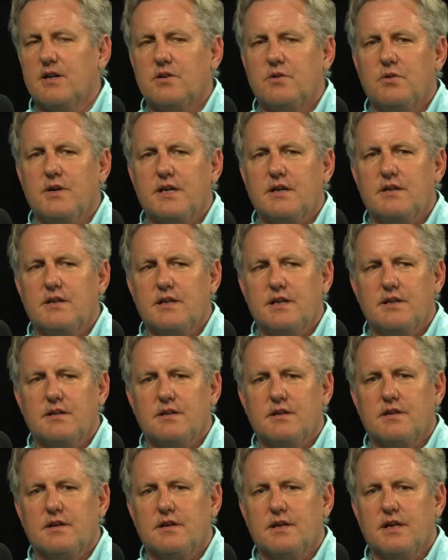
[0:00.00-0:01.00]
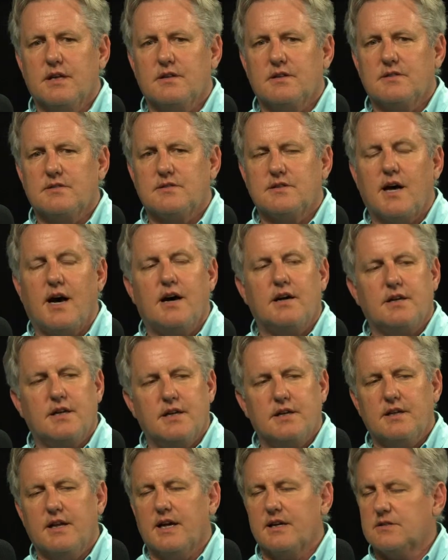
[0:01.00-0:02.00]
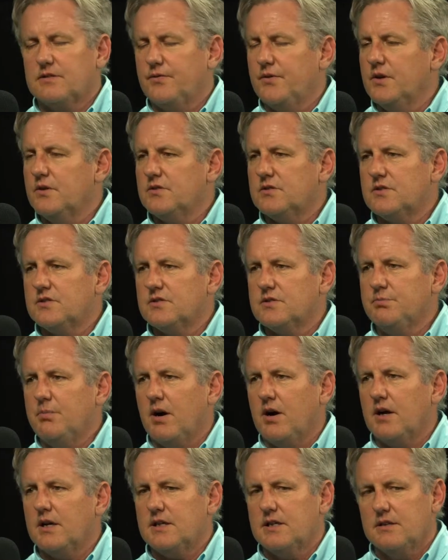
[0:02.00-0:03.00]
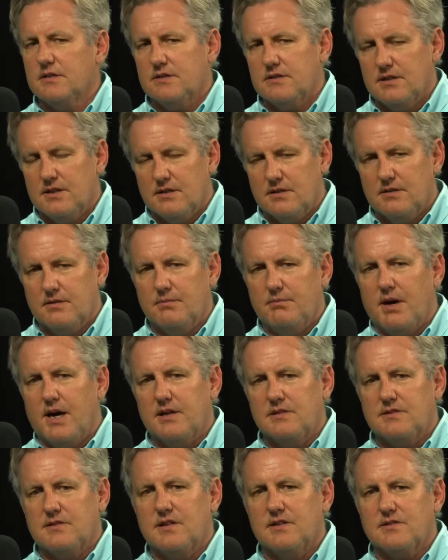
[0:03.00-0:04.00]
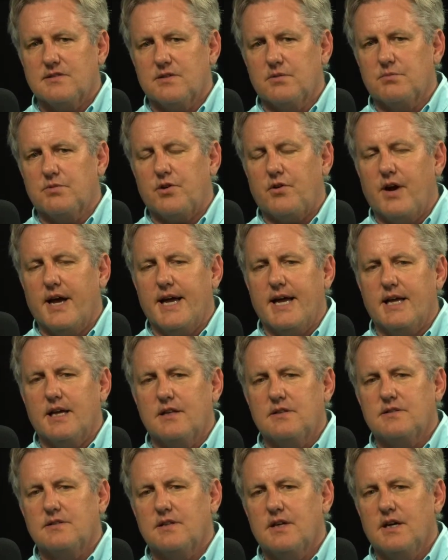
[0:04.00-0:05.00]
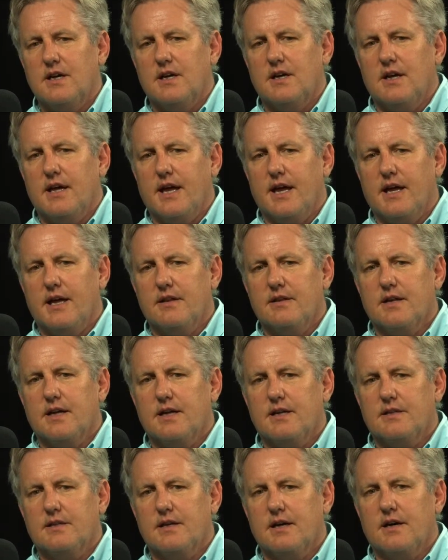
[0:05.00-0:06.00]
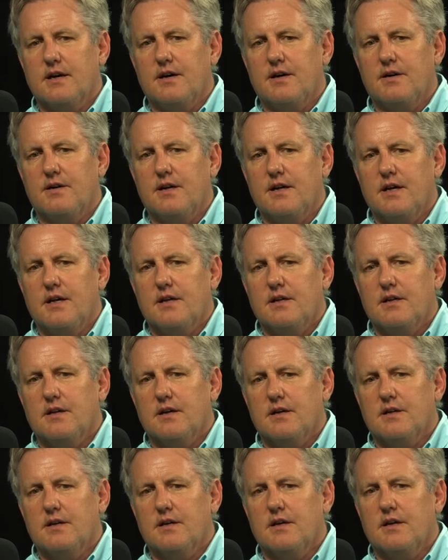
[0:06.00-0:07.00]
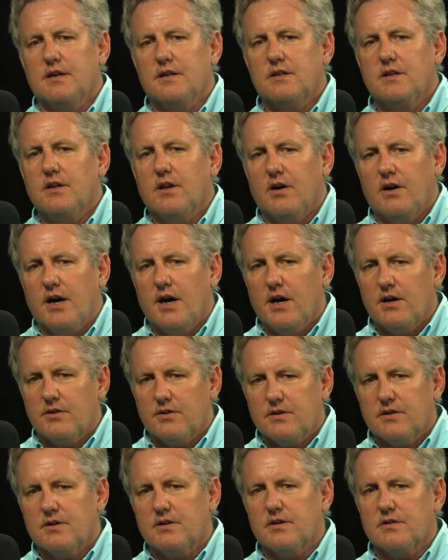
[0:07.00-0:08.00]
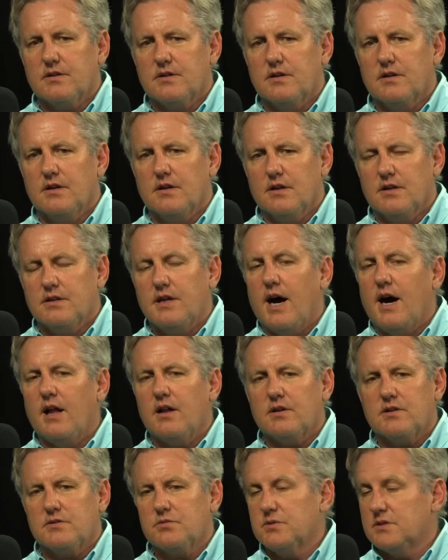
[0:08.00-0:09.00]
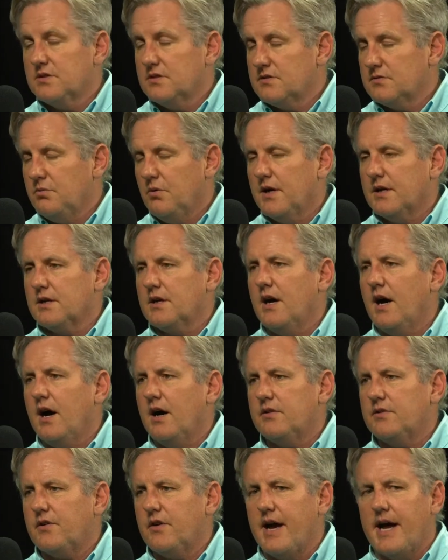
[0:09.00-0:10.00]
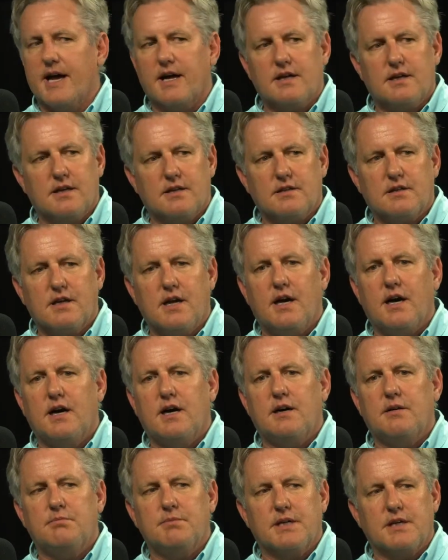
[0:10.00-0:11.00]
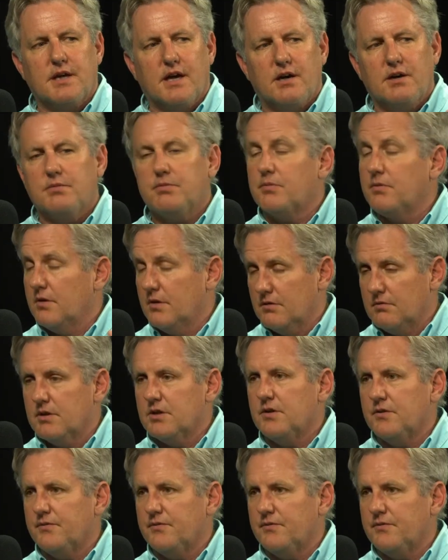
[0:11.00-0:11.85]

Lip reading: quickly in the stock index futures market that my system trades, and that $100 or dollars with just one contract can come and go real